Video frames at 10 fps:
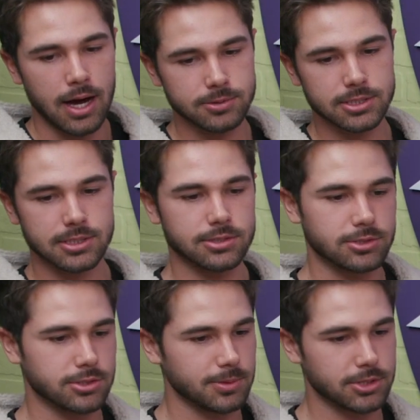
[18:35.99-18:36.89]
um, just because
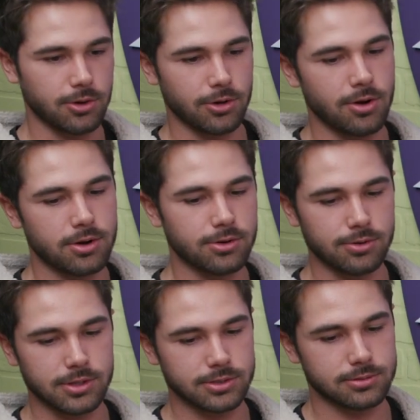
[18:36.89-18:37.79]
there's so much going on and you're
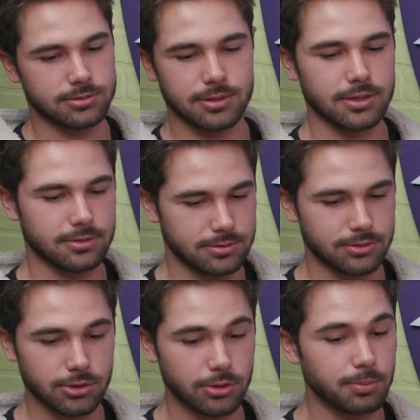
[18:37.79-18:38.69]
in this like
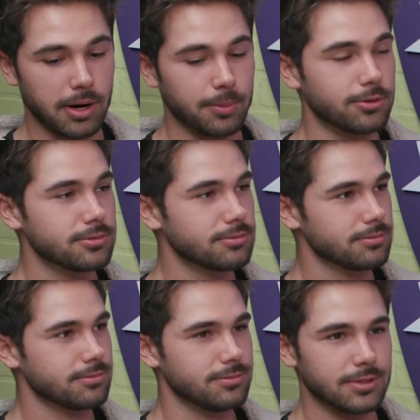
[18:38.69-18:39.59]
little bubble
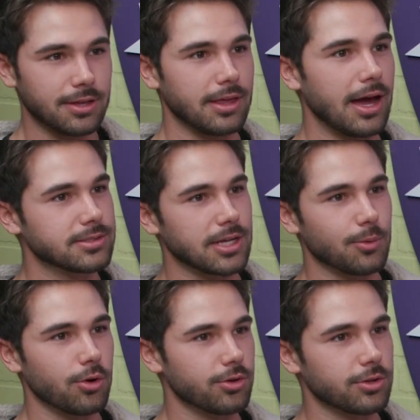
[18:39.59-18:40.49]
nothing
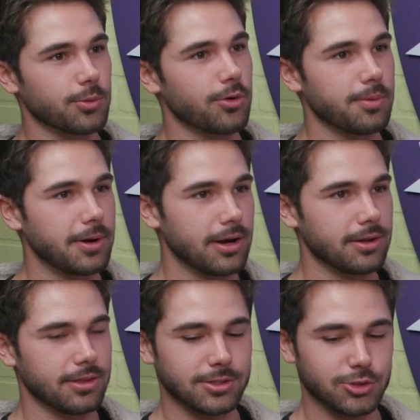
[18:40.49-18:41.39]
outside world. You don't have to worry about
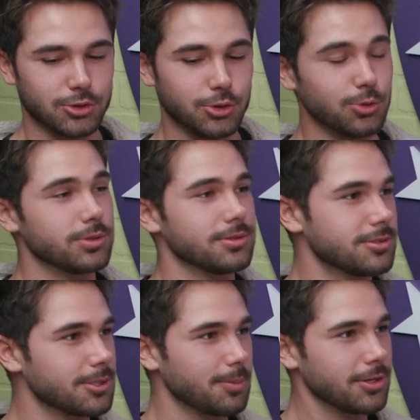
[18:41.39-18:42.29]
anything. It's just you
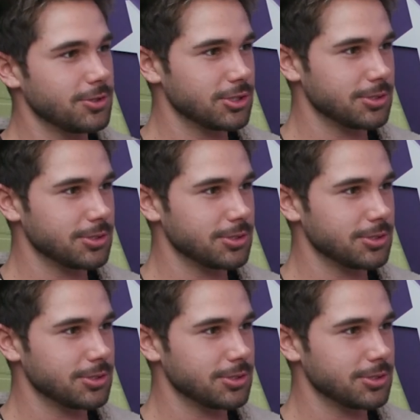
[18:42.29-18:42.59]
and somebody you